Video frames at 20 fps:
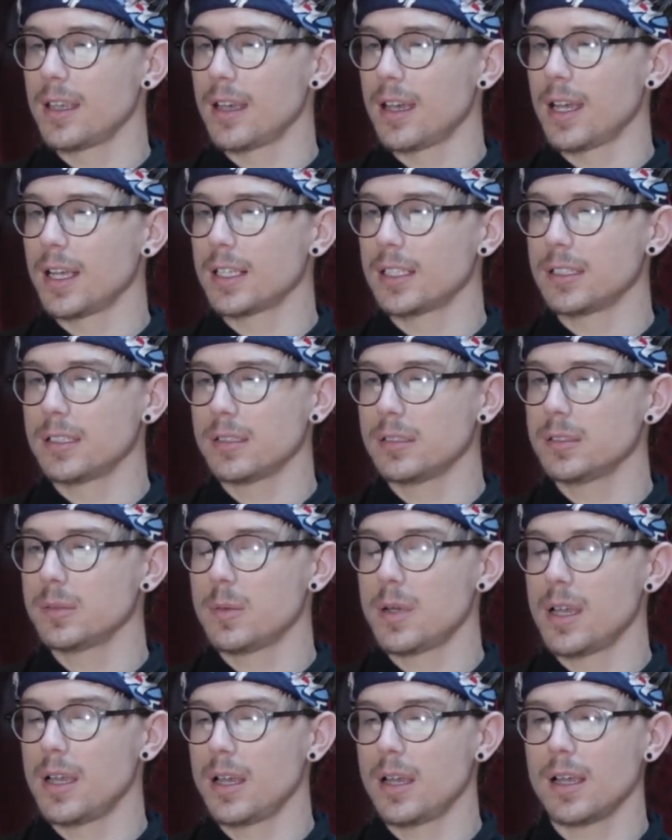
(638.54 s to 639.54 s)
I close
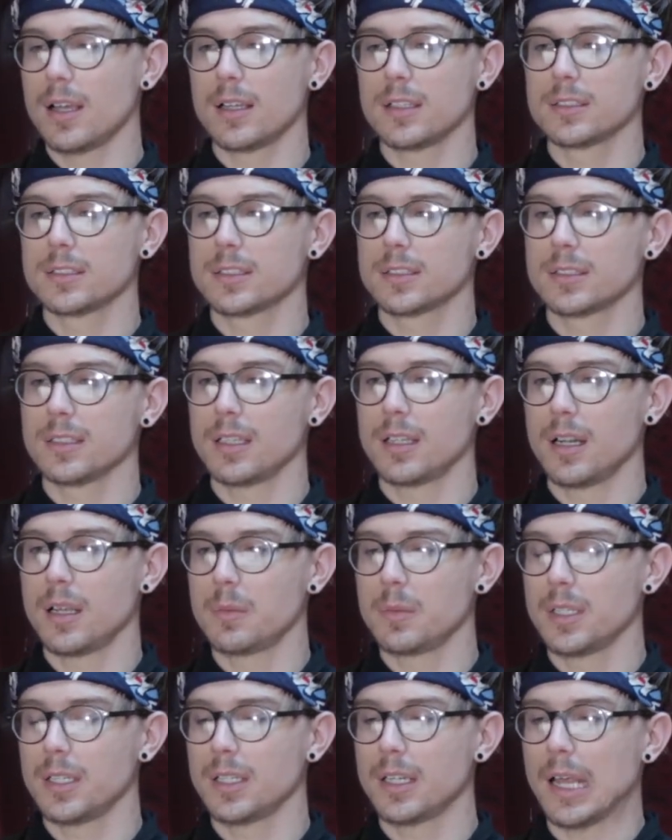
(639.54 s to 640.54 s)
my eyes, and I
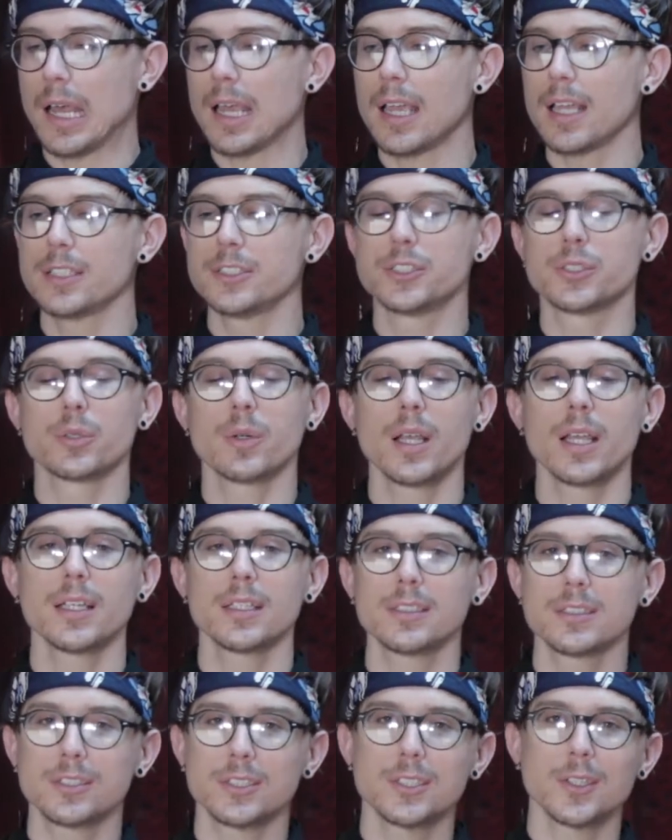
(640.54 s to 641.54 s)
mean, I had
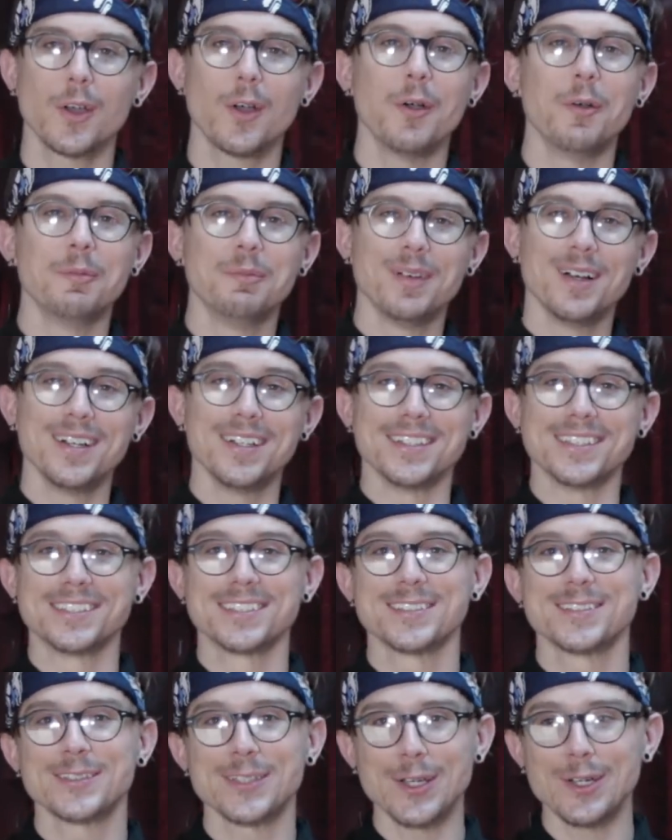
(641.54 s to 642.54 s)
drank so
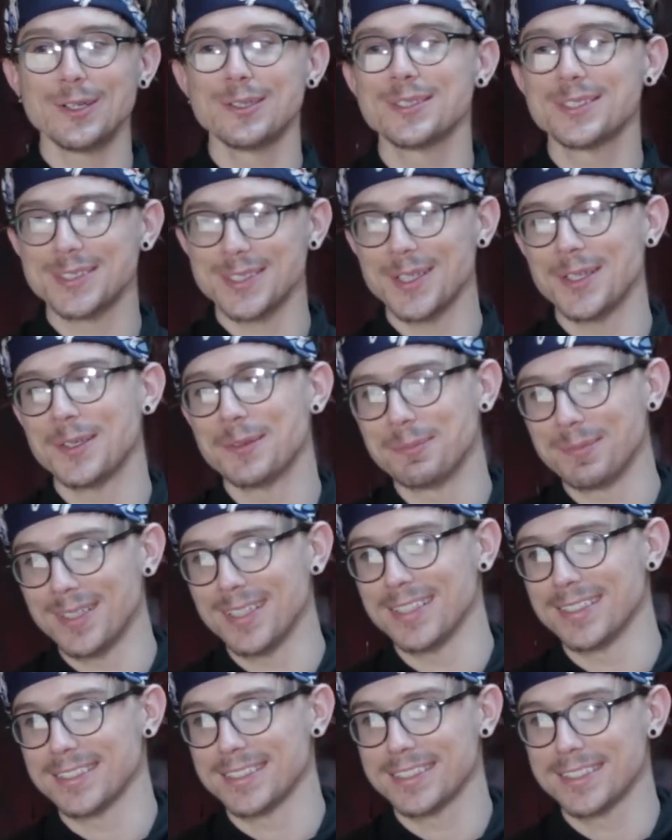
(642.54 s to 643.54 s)

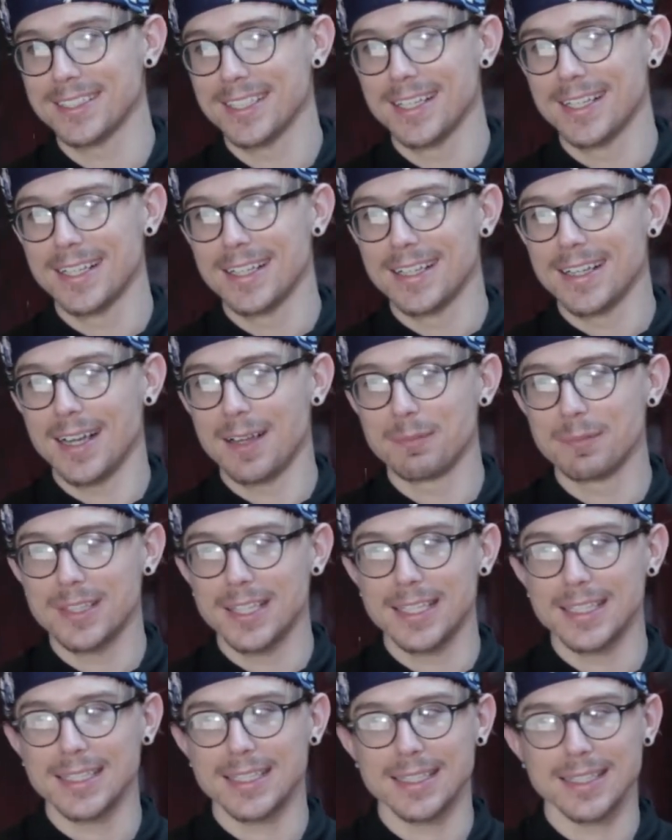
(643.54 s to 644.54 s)
much. I'm
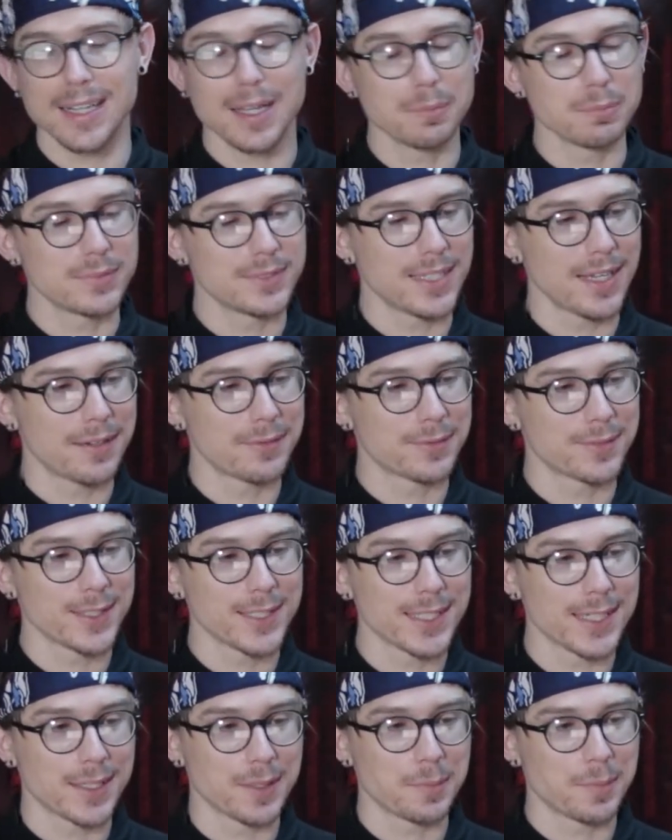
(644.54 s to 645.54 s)
thinking, I'm
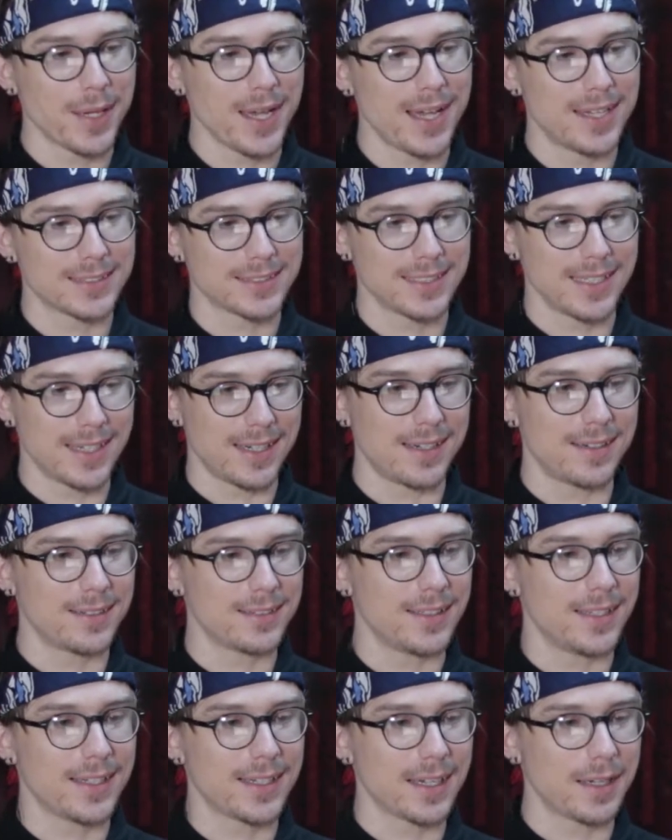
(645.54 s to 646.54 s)
definitely gonna pass out.
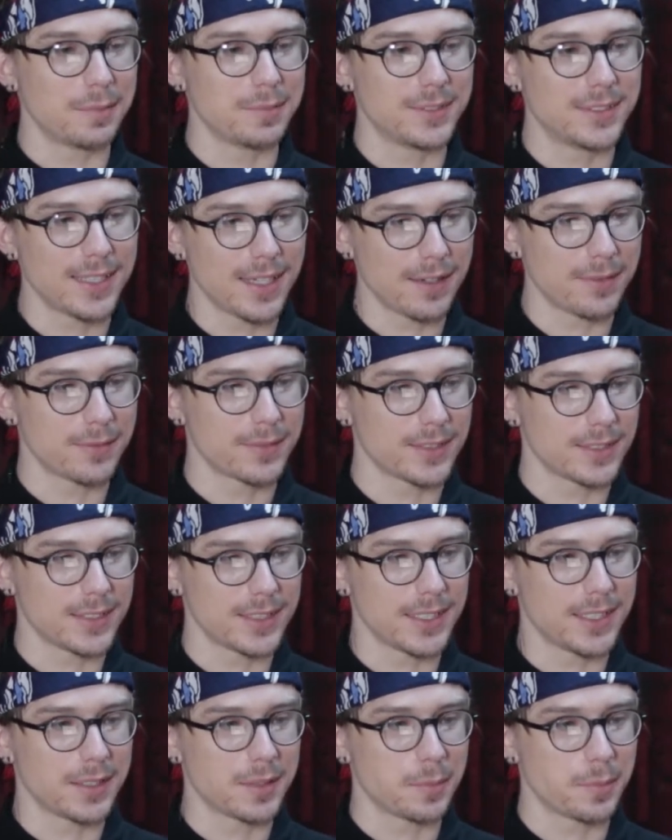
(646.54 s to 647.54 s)
Like, I'm
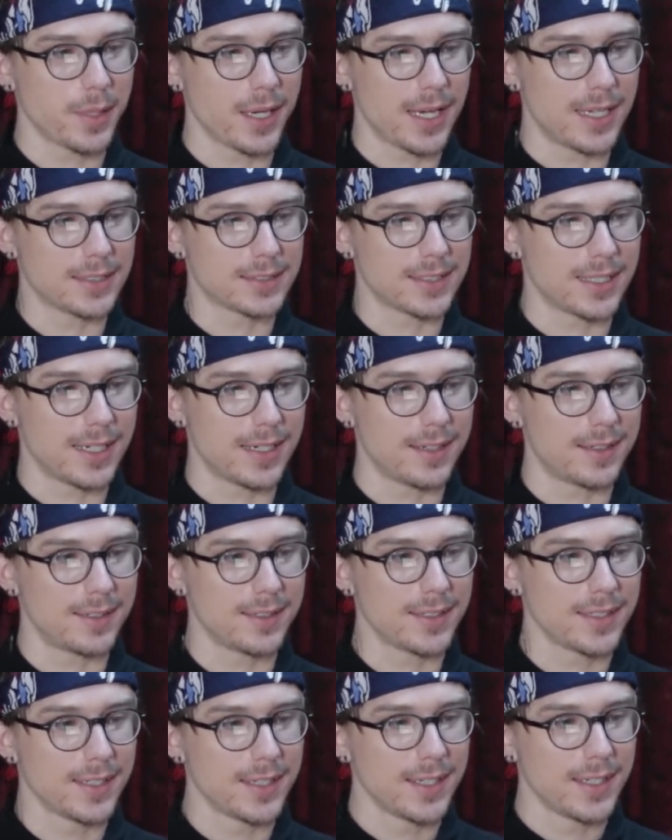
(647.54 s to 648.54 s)
definitely gonna pass
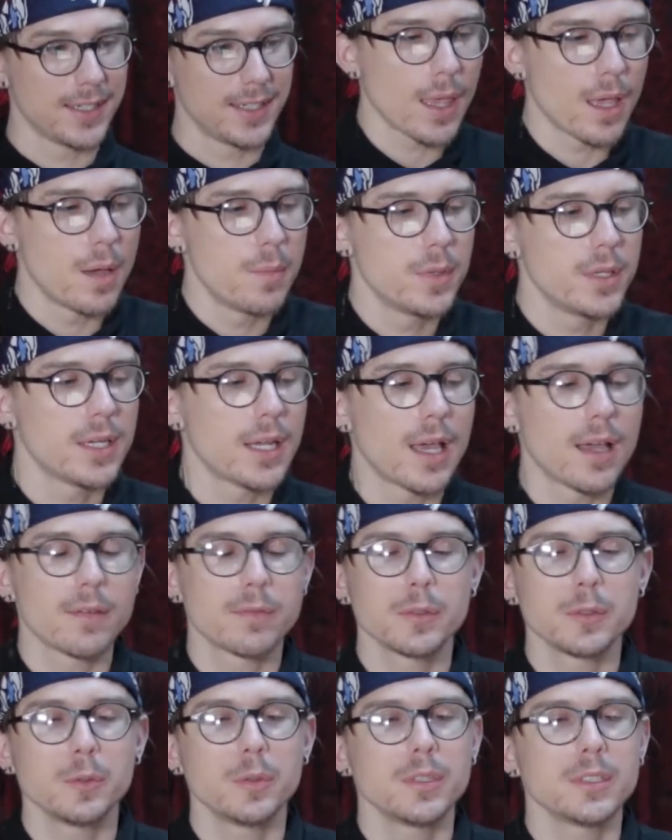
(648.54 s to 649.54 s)
out. I mean,
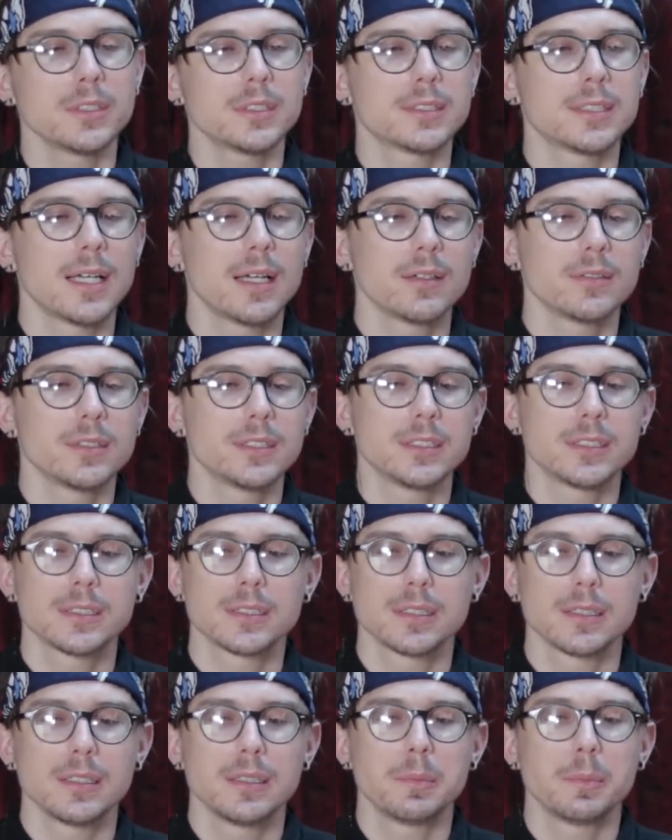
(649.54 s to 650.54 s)
everyone is soundly
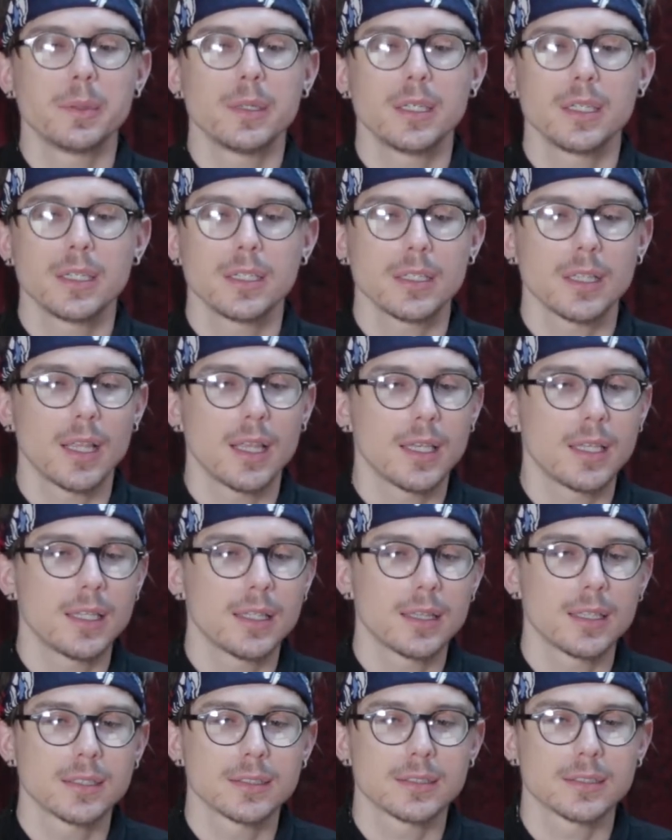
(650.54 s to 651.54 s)
sleeping.
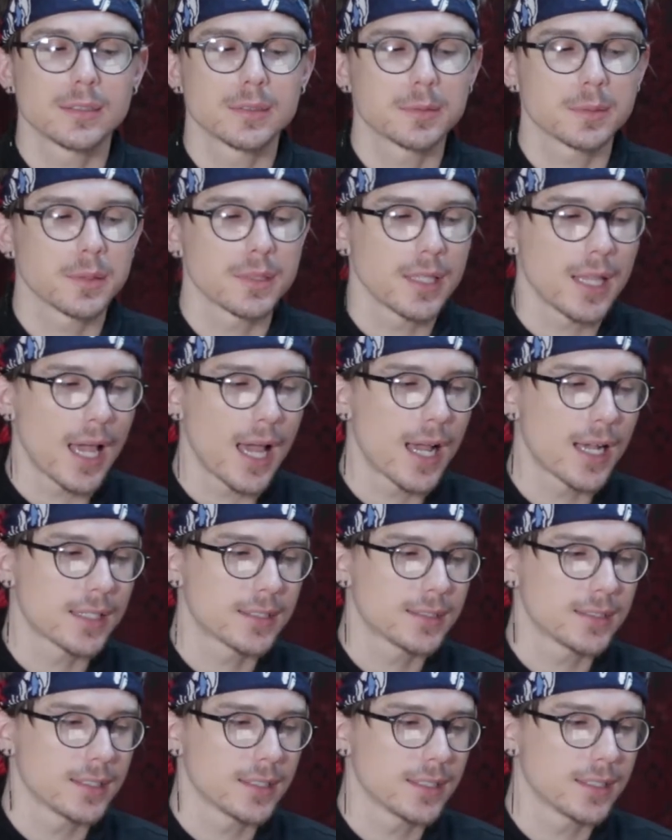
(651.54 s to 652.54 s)
Like, this is
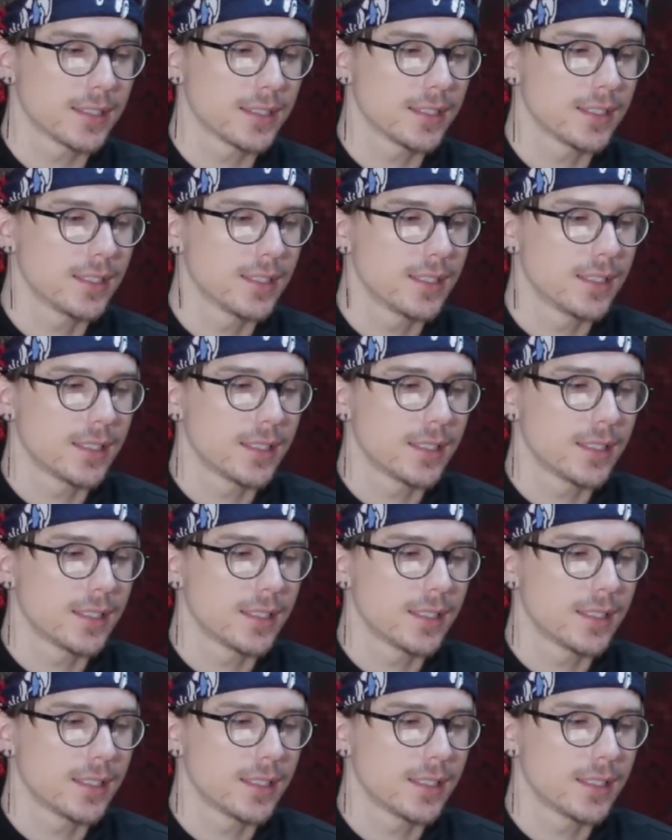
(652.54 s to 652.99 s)
relaxing.